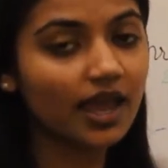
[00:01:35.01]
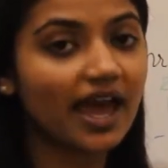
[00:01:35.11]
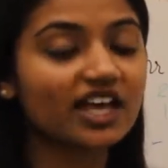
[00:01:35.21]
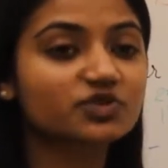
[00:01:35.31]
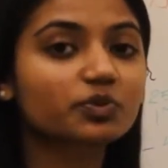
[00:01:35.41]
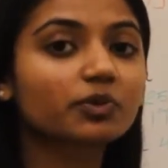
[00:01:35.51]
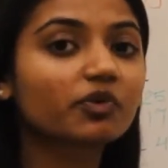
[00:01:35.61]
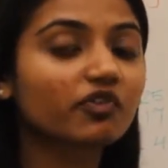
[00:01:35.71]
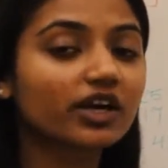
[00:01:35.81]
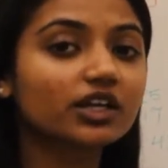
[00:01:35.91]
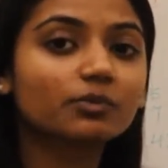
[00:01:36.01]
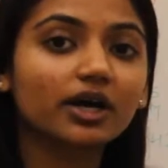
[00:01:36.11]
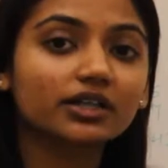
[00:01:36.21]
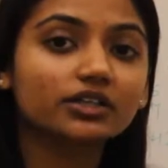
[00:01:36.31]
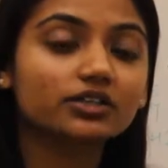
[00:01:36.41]
as per provided
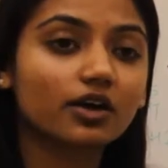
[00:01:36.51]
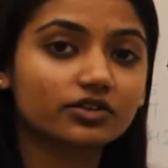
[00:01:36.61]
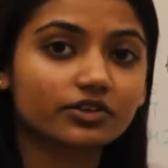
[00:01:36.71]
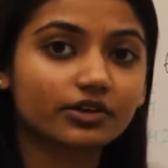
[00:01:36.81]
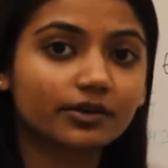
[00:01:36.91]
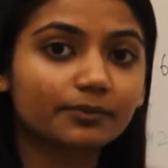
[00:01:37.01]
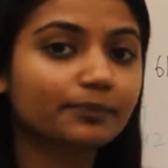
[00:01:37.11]
by the doctor.